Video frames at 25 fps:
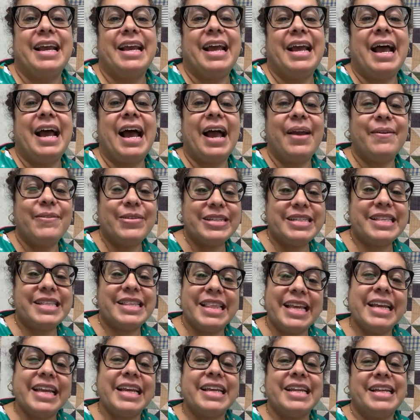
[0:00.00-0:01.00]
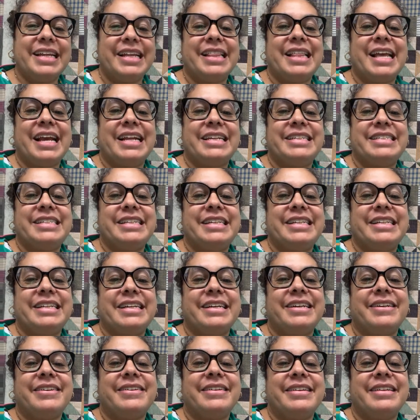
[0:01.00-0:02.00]
I was thinking of that,
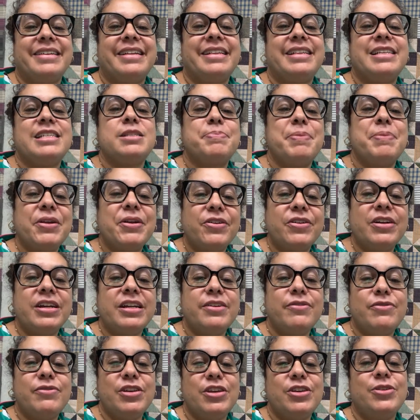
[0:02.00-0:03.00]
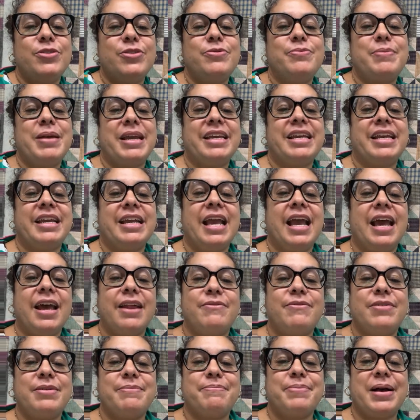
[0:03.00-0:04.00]
Gina. In the spirit of you making
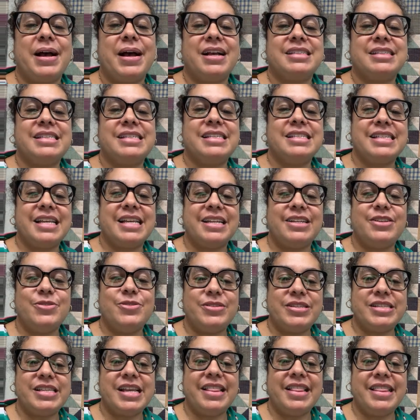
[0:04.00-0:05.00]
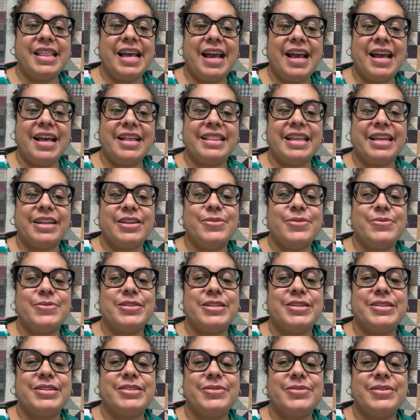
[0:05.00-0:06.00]
advent boxes, and you said that you were
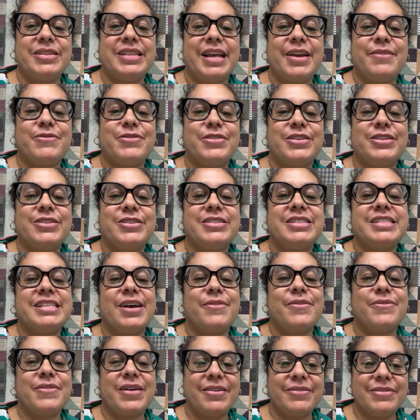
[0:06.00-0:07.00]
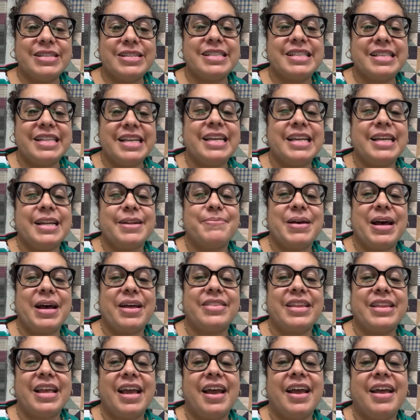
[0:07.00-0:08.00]
doing that for yourself, I was thinking
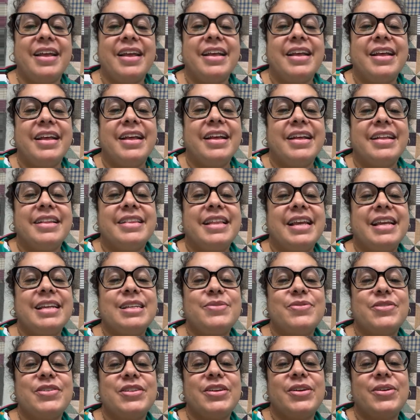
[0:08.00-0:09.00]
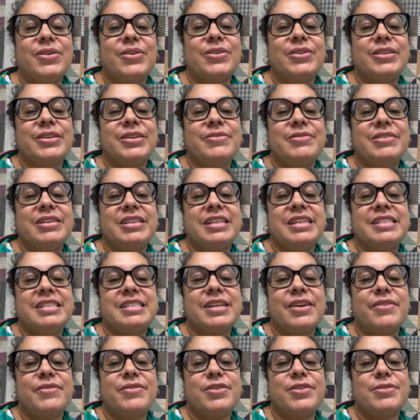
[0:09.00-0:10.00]
about that. Thanks for the early release
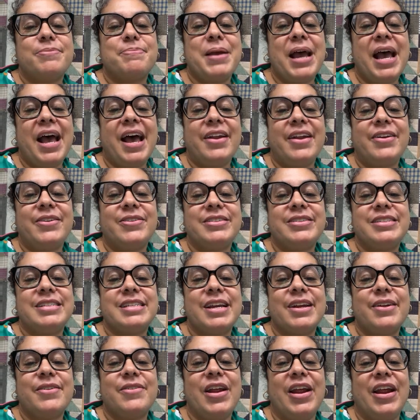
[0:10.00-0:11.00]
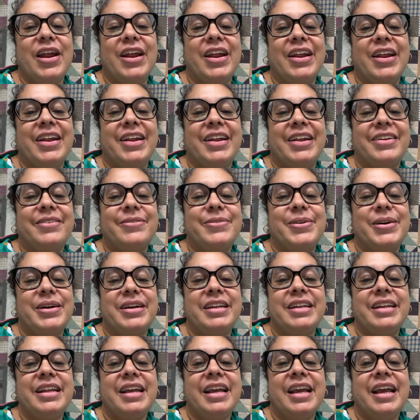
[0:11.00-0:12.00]
of your patterns,
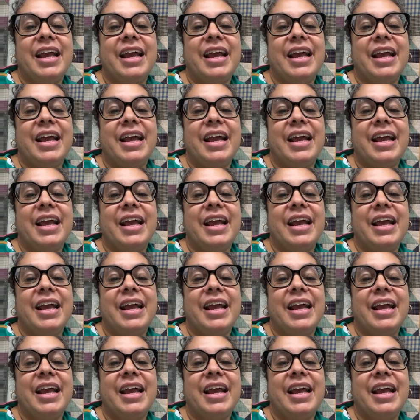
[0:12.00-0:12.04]
everyone.